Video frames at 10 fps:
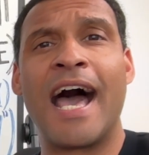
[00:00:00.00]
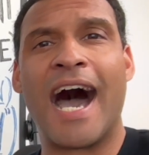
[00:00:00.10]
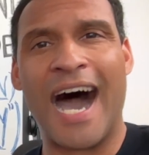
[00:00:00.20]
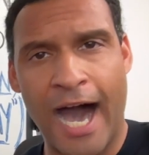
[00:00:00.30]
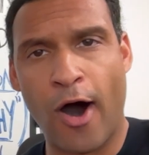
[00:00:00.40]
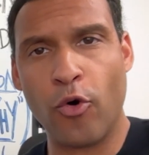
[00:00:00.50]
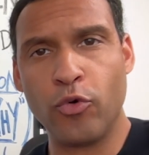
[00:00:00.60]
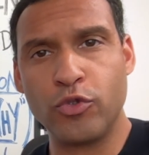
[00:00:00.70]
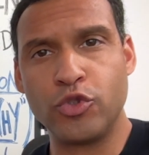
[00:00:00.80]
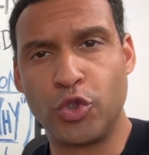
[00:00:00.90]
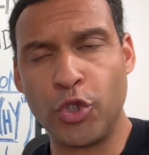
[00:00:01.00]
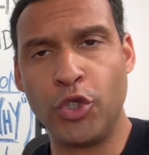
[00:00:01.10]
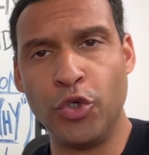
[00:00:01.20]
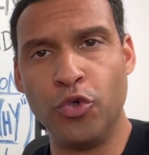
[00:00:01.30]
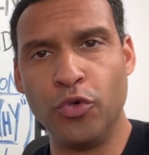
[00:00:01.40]
How do
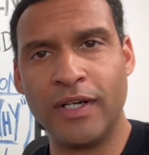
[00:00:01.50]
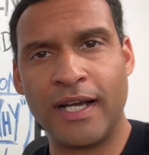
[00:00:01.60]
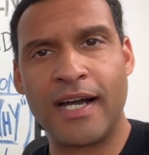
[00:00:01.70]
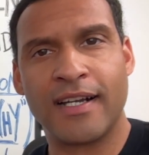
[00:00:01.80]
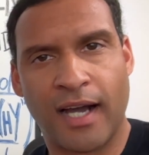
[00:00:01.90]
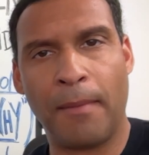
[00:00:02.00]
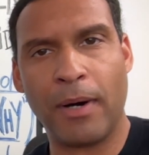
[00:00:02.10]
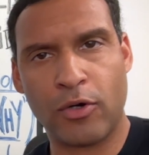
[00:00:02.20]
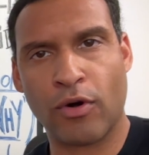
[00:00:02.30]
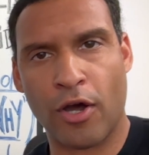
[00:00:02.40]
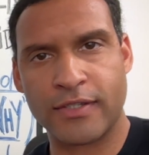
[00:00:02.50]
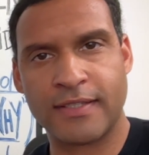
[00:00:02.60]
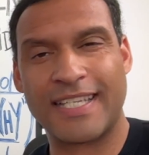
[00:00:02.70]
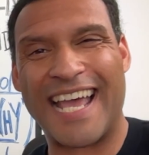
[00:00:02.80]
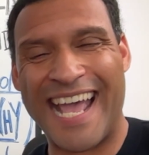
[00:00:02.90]
you come
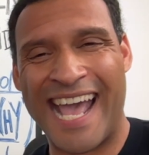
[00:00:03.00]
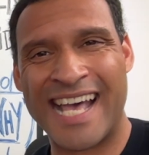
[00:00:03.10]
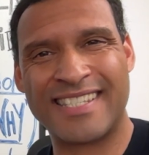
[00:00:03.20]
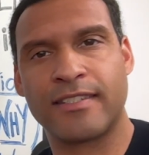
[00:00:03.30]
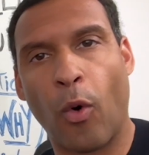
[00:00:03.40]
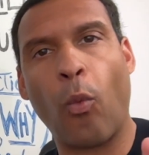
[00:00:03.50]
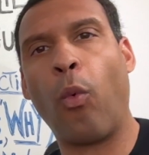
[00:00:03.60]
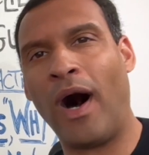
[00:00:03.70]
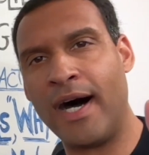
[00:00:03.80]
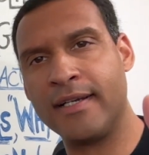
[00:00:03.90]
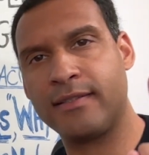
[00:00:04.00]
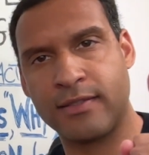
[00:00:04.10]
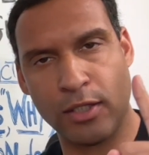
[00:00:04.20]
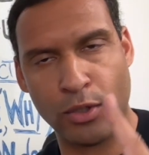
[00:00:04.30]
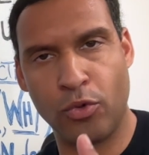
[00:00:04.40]
across as the one
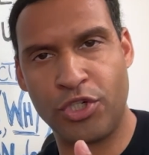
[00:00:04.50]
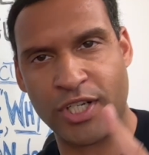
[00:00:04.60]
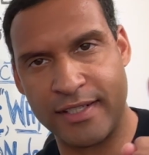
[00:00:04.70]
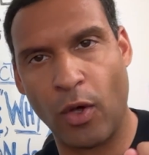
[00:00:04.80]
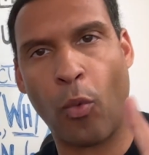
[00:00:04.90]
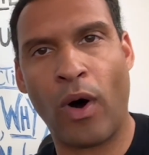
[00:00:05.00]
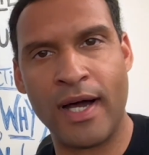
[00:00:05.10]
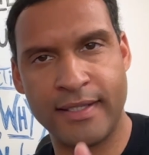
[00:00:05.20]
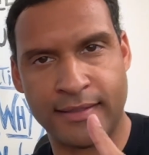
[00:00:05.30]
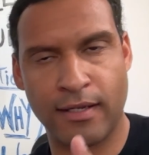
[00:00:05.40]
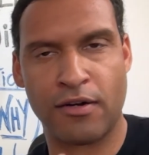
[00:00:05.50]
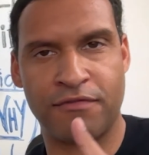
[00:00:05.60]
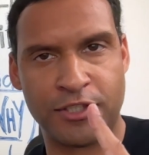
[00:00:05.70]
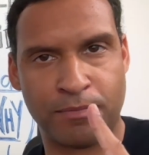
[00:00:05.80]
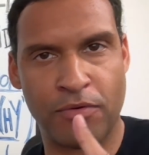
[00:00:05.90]
solution, the one
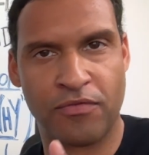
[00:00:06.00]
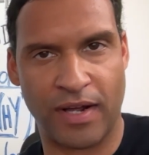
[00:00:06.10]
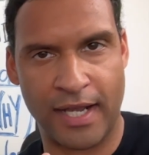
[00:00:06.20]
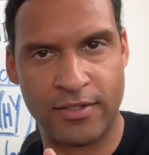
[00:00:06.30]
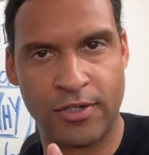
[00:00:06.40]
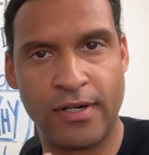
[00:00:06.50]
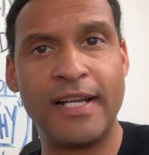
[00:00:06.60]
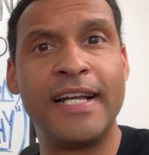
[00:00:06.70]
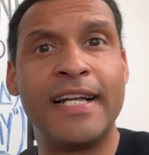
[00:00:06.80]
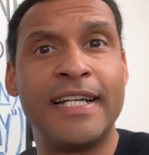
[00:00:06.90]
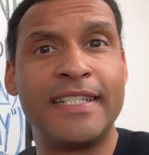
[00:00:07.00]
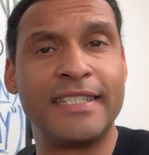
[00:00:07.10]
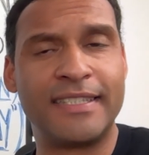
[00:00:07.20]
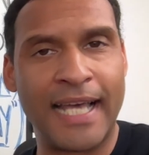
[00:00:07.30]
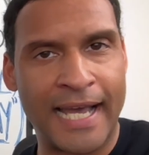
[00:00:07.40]
service provider
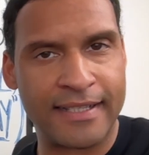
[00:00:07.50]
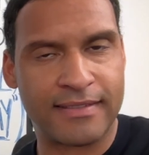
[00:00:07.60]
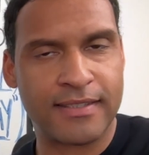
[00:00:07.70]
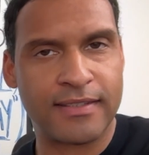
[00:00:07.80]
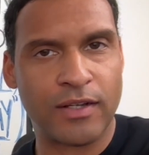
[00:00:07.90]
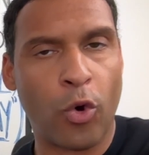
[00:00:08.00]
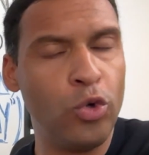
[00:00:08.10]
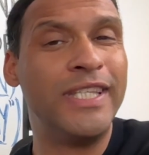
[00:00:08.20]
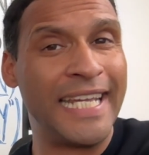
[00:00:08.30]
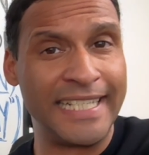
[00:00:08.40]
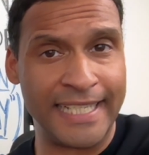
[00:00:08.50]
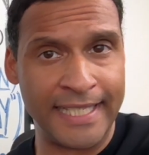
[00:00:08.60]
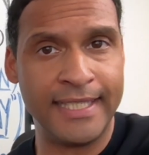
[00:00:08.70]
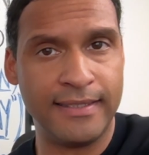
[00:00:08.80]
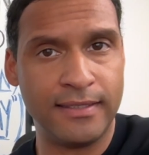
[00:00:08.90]
that who they
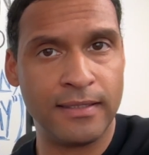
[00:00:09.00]
need,